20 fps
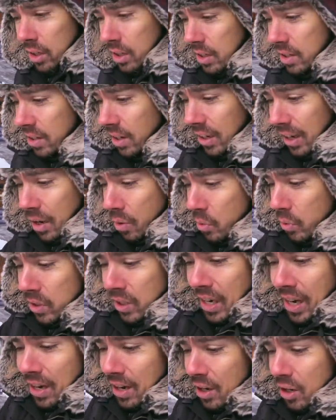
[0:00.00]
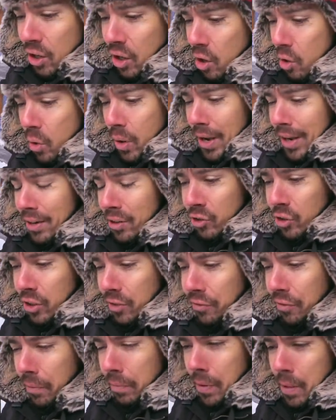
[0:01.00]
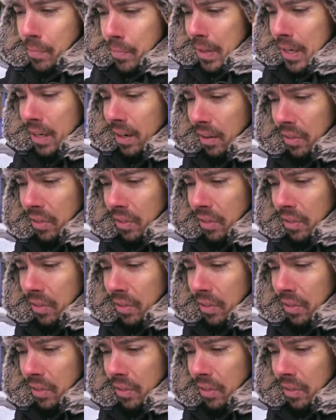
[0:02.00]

It's like I was getting no energy from the meat.